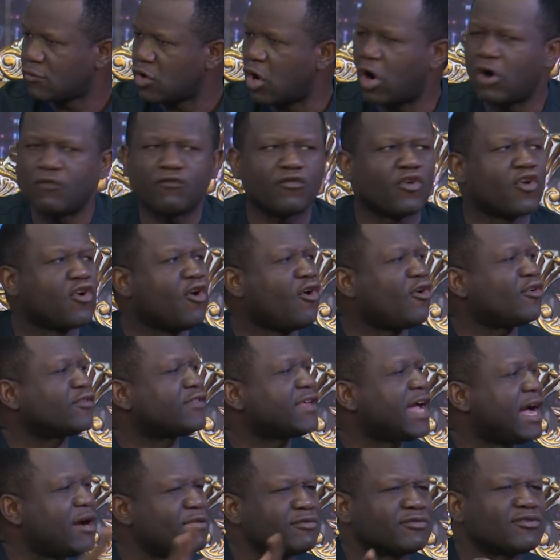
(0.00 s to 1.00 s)
of
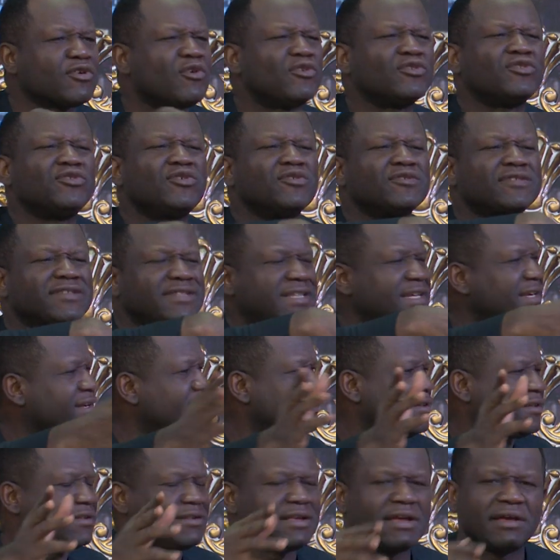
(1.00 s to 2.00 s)
God's house, all those
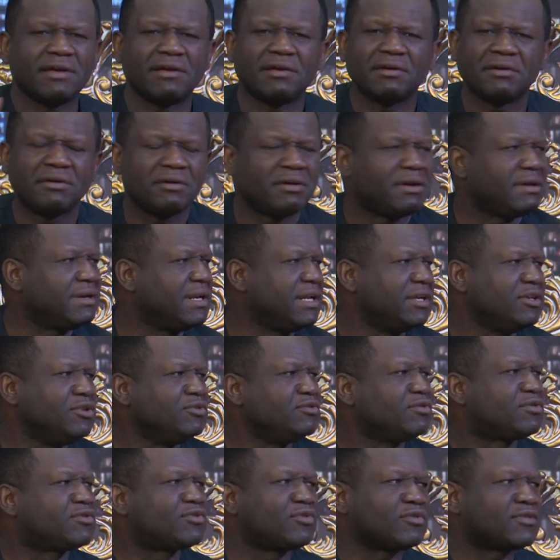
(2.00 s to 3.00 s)
things they
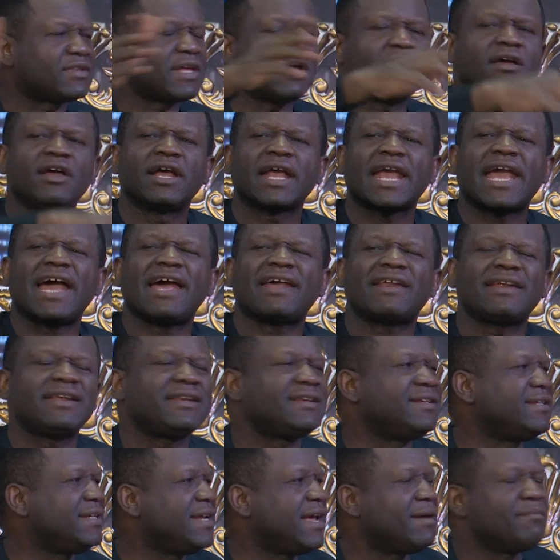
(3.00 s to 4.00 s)
used to say,
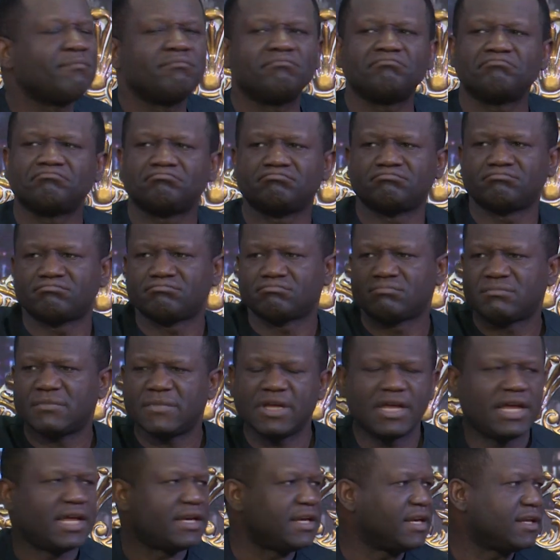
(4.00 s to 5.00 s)
carried them,
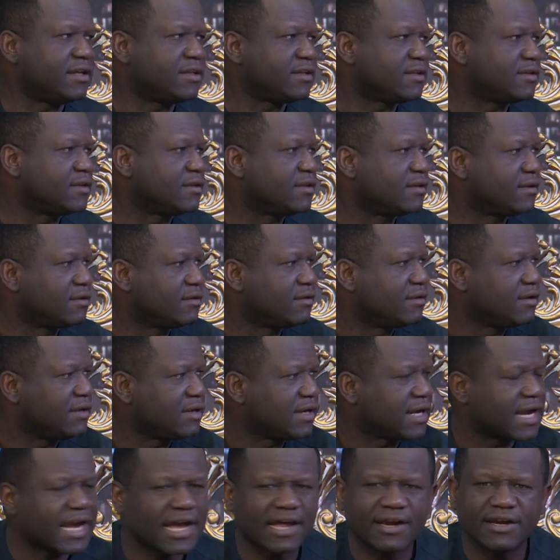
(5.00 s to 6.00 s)
and he
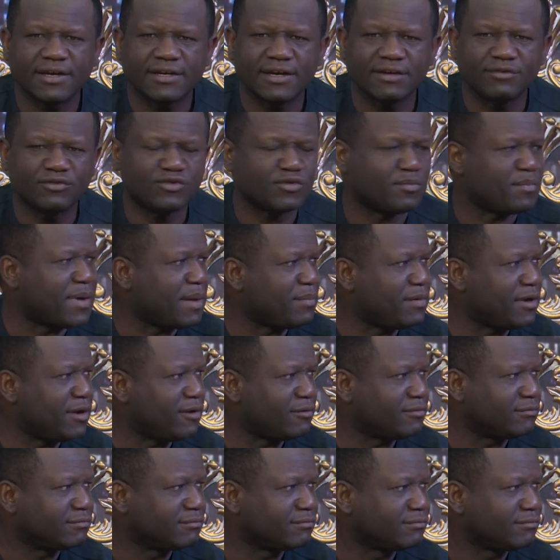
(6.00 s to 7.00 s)
carried them to Babylon.